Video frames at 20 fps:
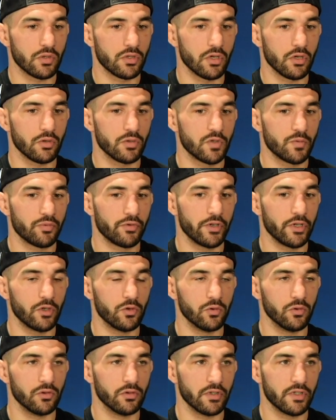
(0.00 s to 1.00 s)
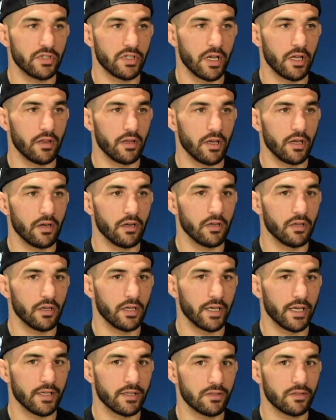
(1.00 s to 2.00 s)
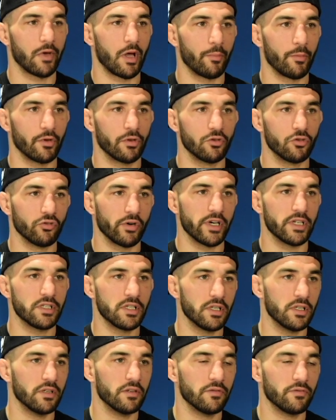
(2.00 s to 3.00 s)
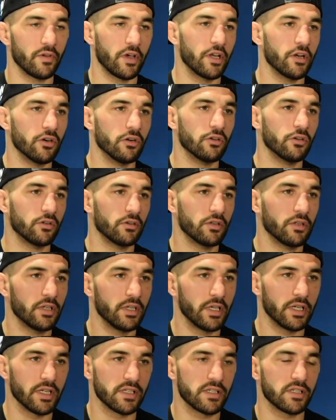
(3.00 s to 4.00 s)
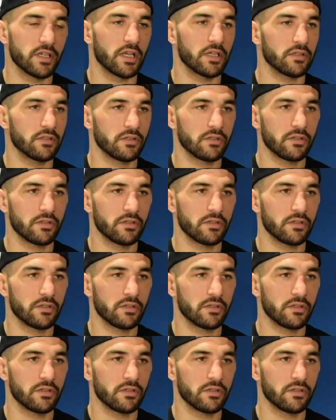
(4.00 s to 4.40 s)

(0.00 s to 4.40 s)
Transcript: So it's pretty cool to say that uh, I guess I'm a Gracie fighter in a sense.